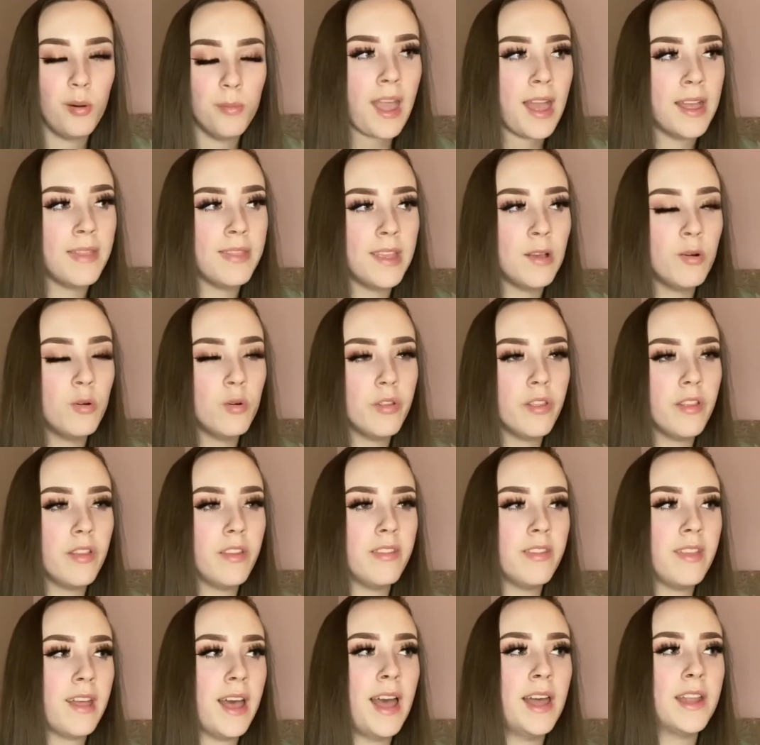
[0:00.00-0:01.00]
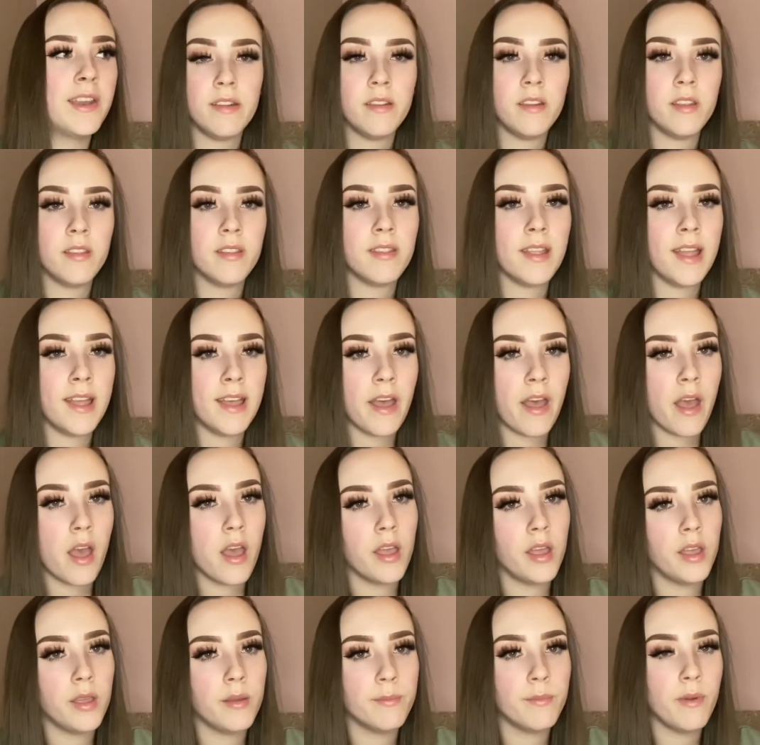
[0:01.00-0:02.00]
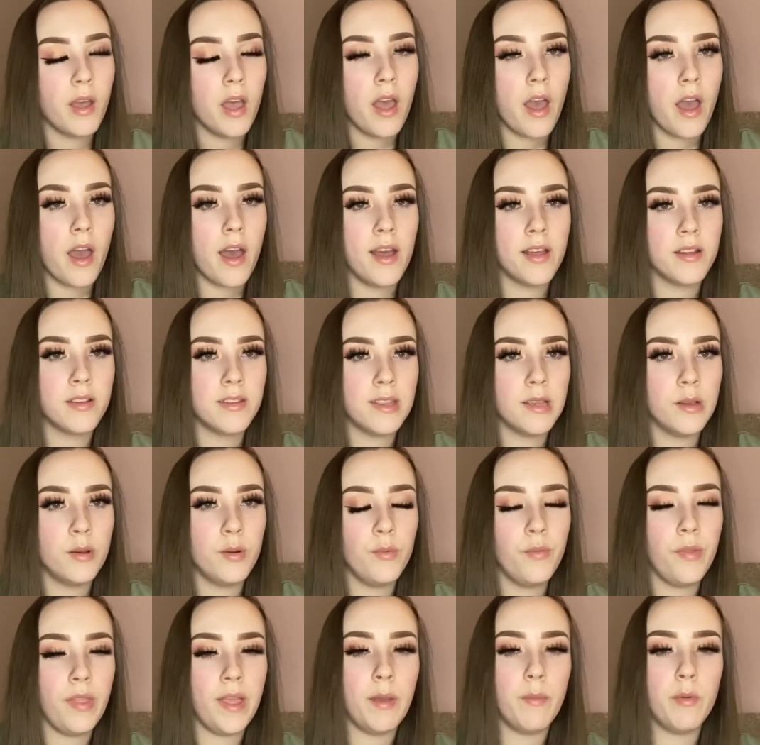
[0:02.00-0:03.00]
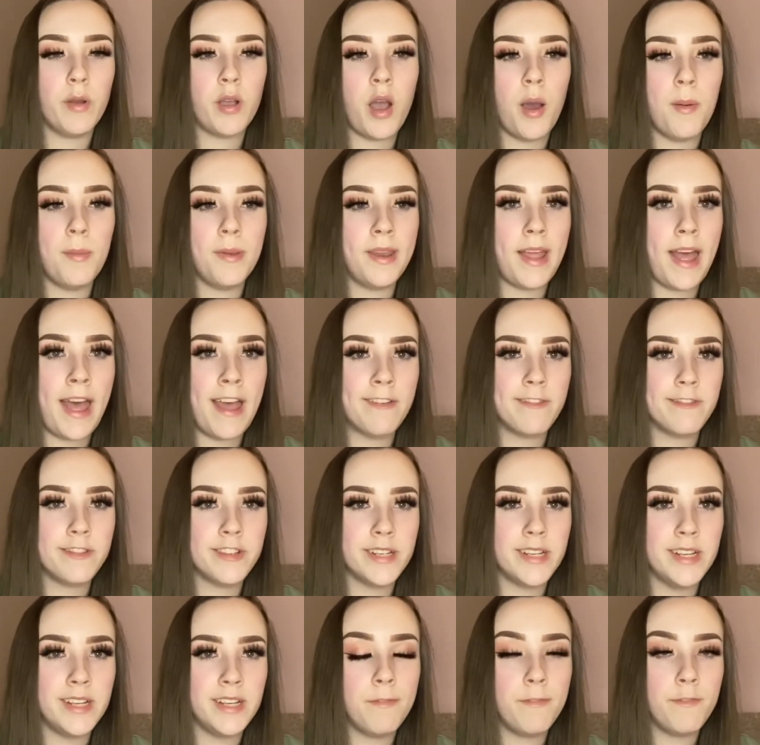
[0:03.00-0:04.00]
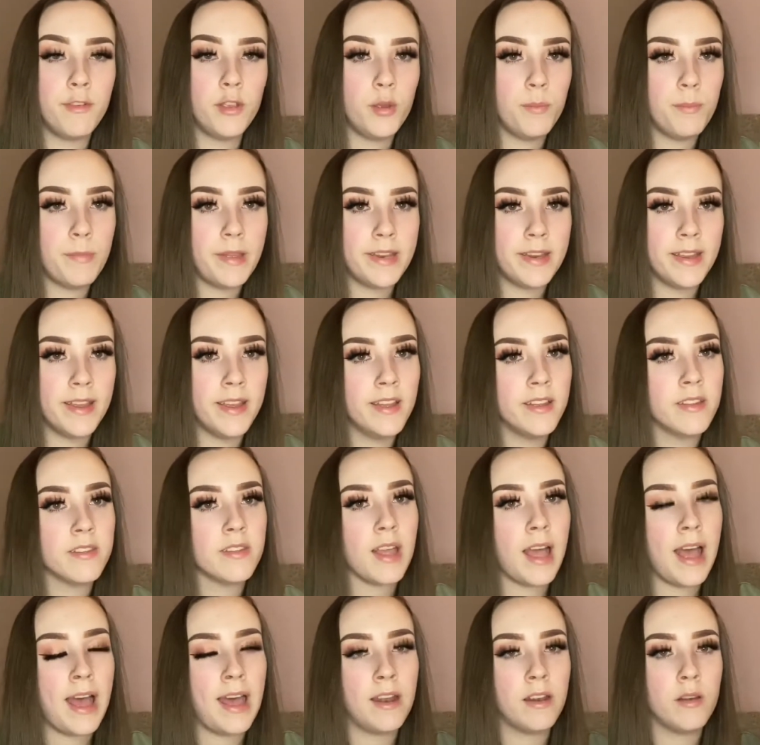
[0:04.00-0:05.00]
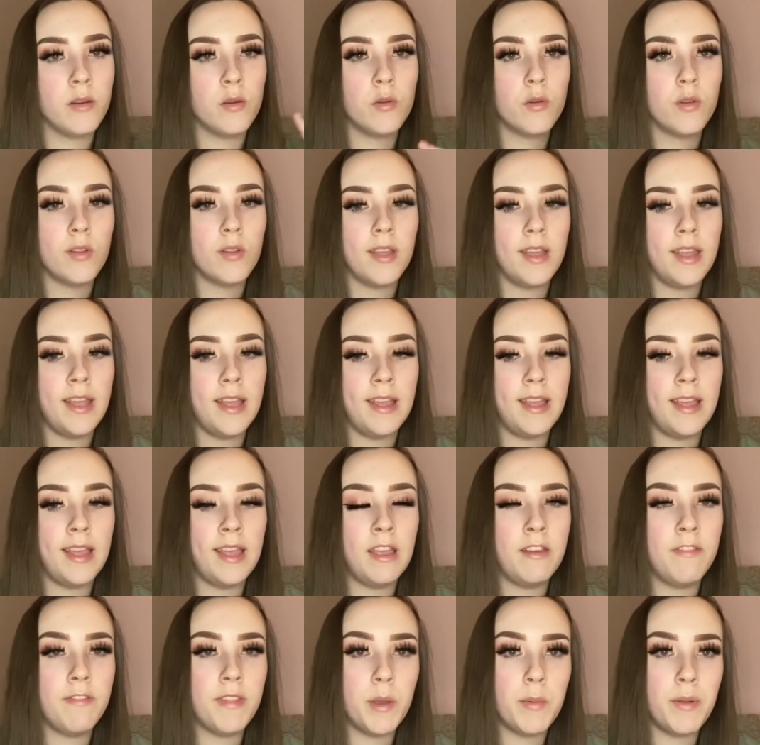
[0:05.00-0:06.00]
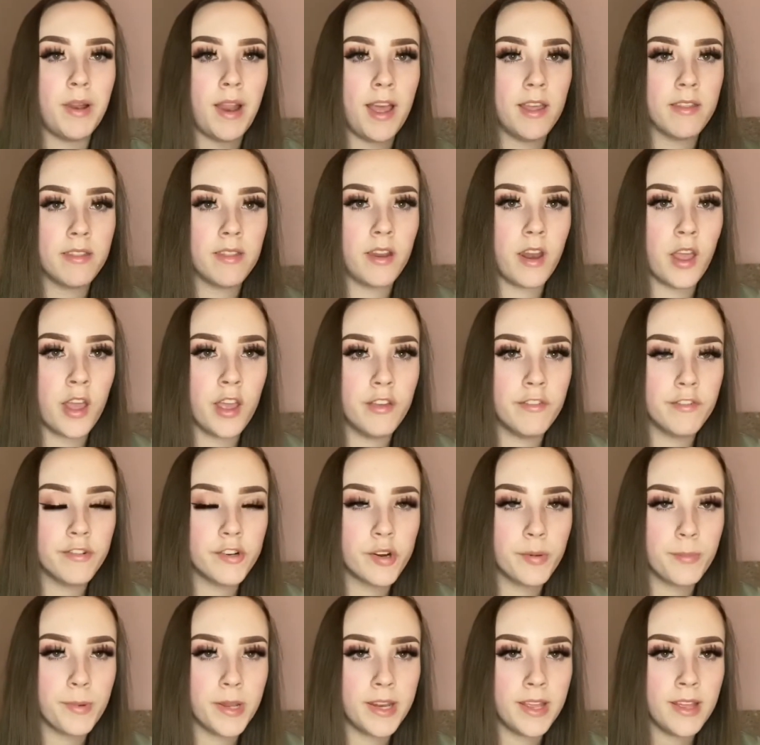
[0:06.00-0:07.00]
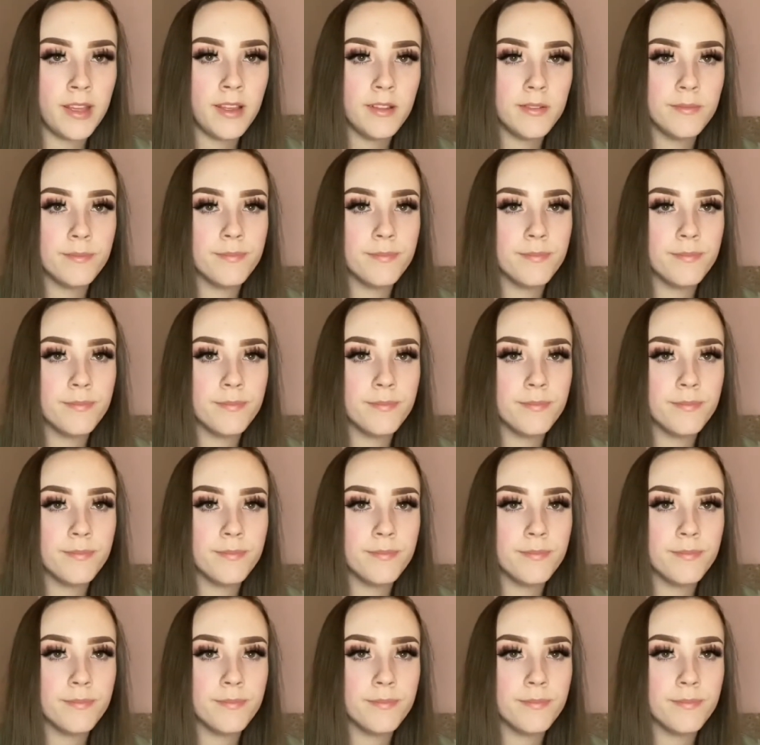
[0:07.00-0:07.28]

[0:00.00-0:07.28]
And they also said to stay at home until they were coming every few minutes and if they were lasting over a minute.